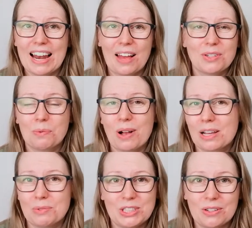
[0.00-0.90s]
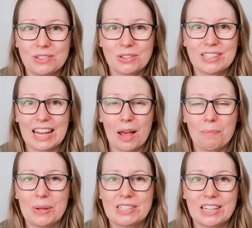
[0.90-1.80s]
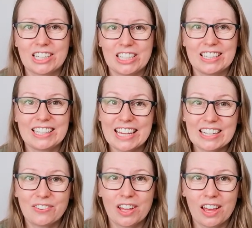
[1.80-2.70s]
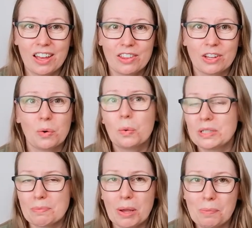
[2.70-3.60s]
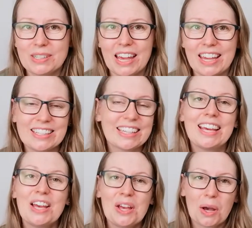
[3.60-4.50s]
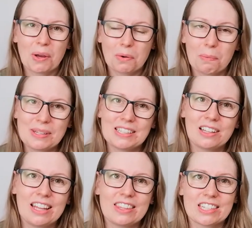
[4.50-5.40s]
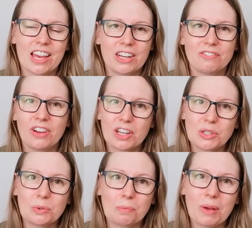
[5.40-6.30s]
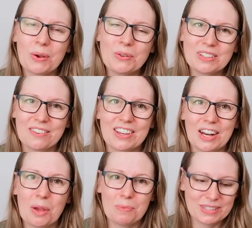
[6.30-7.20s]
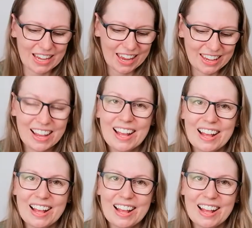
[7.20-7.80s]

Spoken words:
allowed to welcome students onto campus to actually see it for the autumn open days, or whether we'll be still in this kind of virtual mode of giving an open day.